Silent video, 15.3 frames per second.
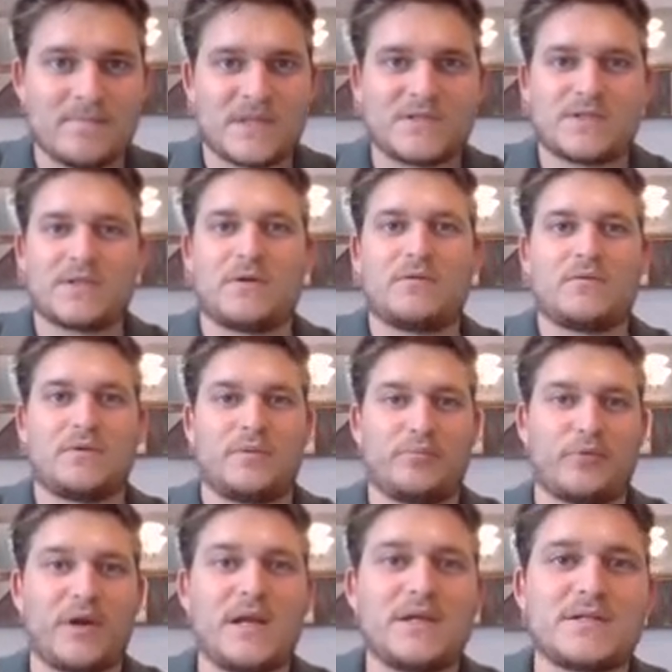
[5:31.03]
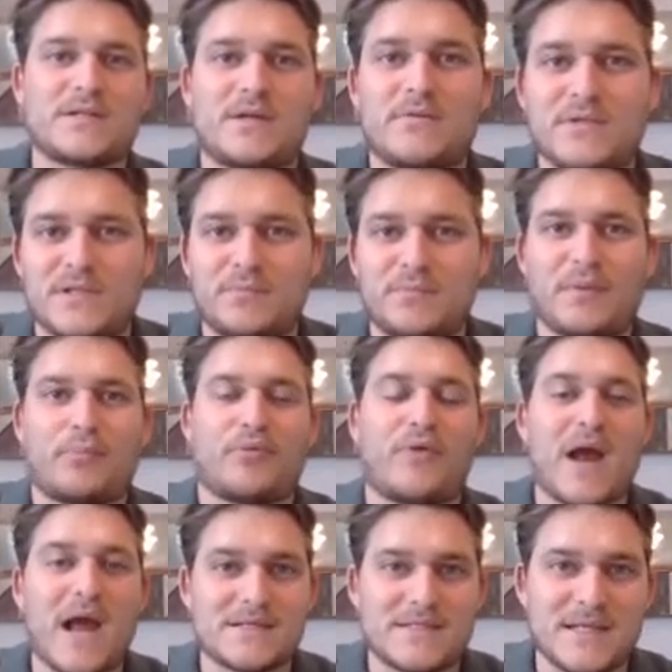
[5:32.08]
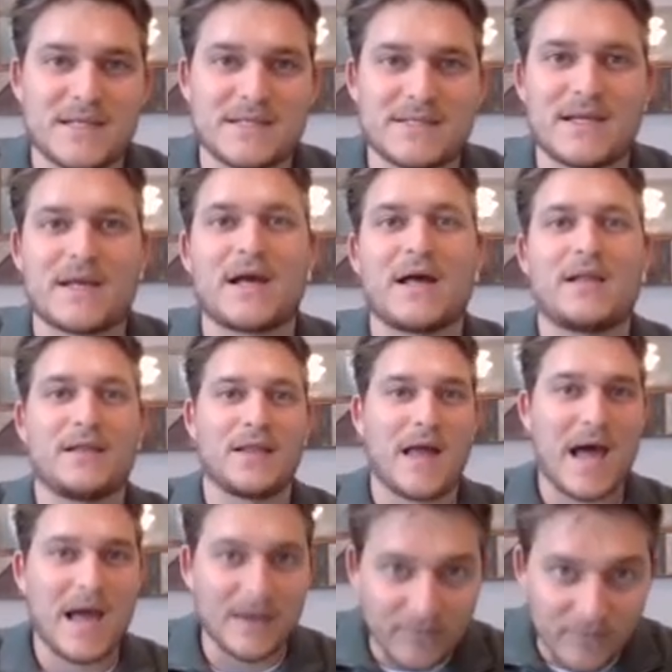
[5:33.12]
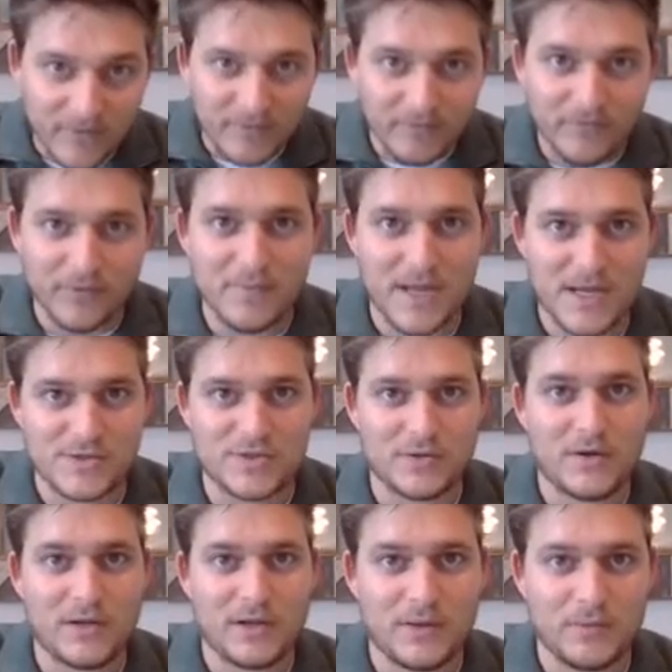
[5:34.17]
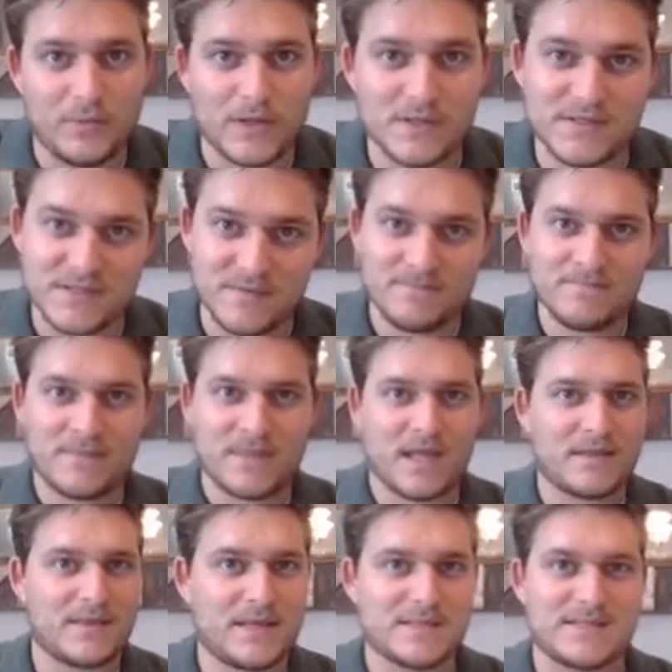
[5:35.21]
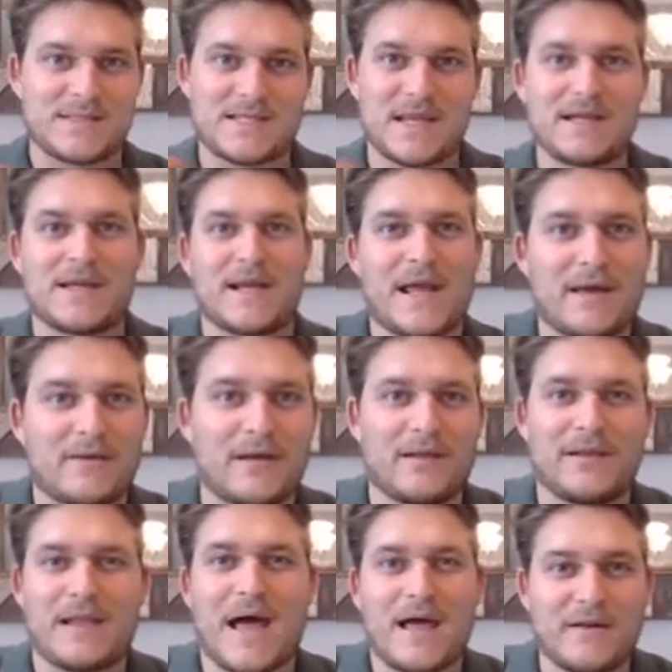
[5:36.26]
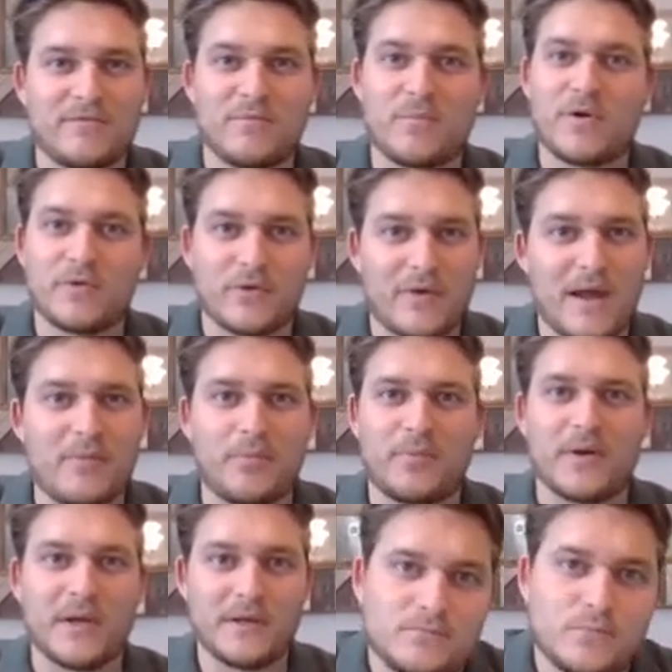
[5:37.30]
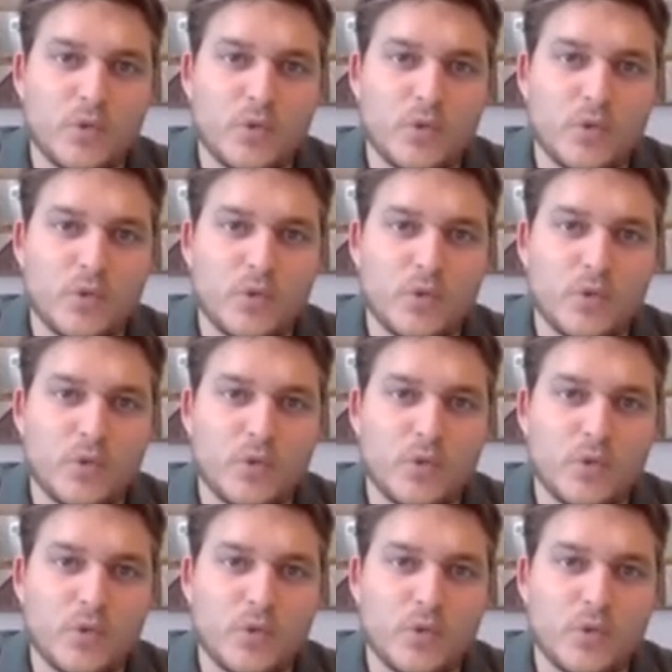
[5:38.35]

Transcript: And so the brain is going to be processing a lot of information all at once and then sending out a lot of motor output.